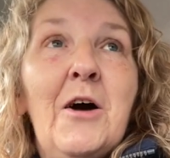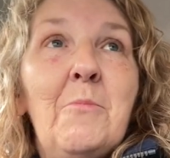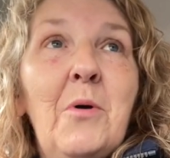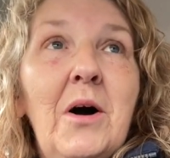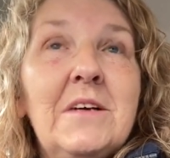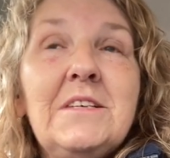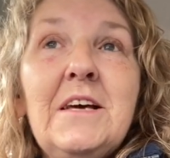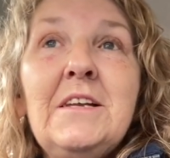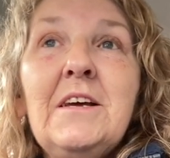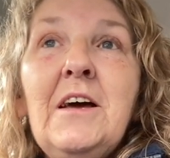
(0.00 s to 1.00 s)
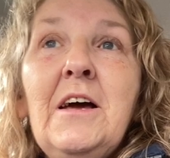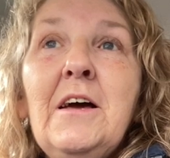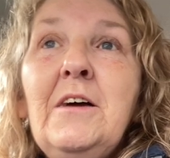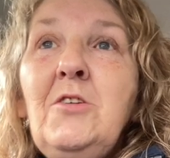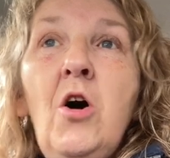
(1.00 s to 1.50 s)
But I said,
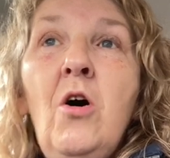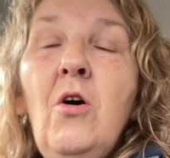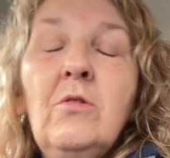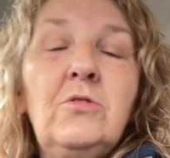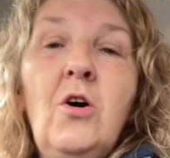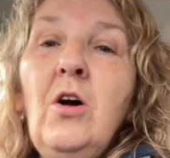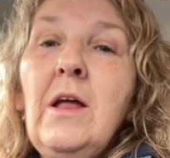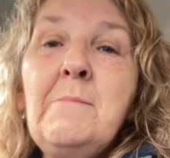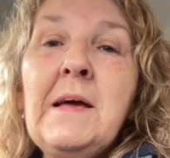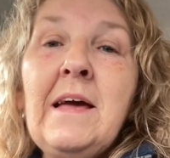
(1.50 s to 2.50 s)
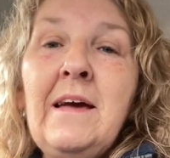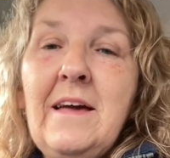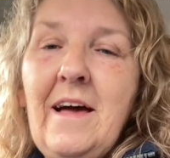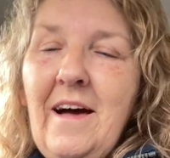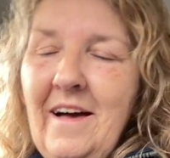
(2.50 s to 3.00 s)
uh, no no let me get you